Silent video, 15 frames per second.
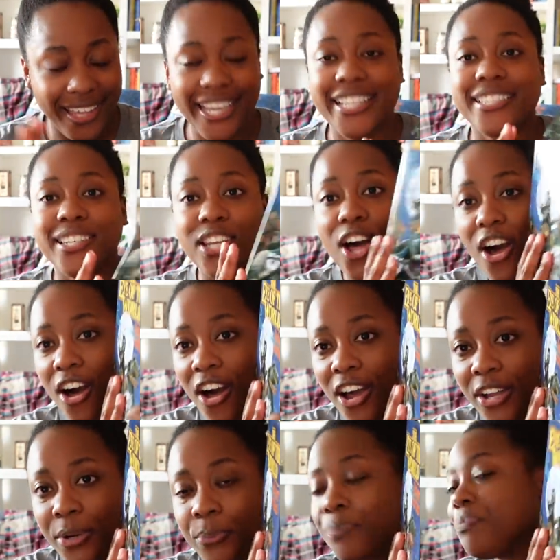It's
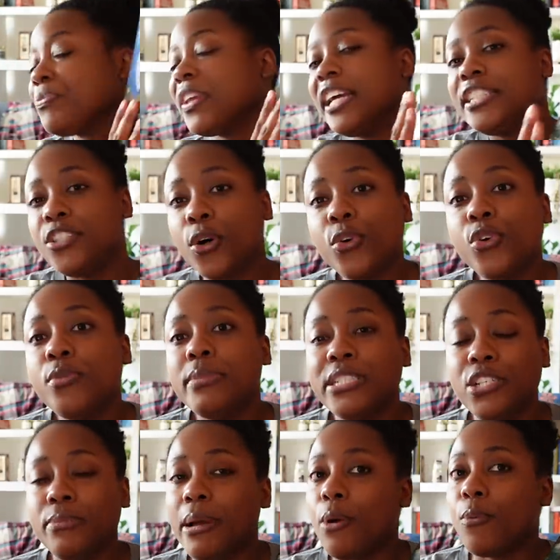long. I don't know
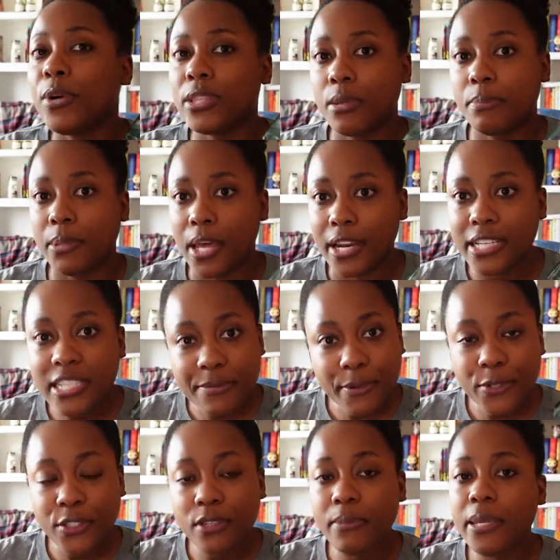much about what the plot is
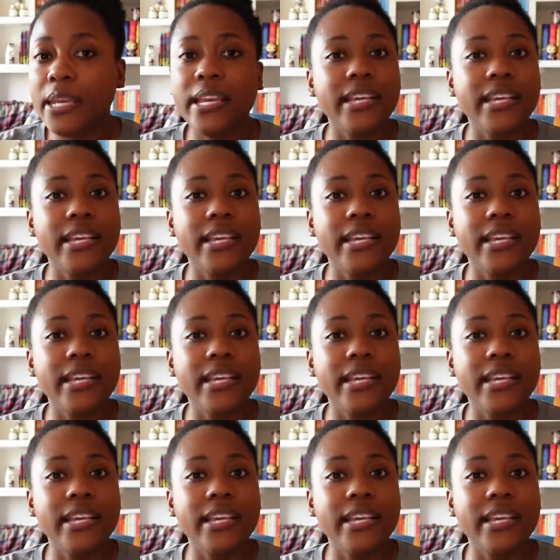supposed to be.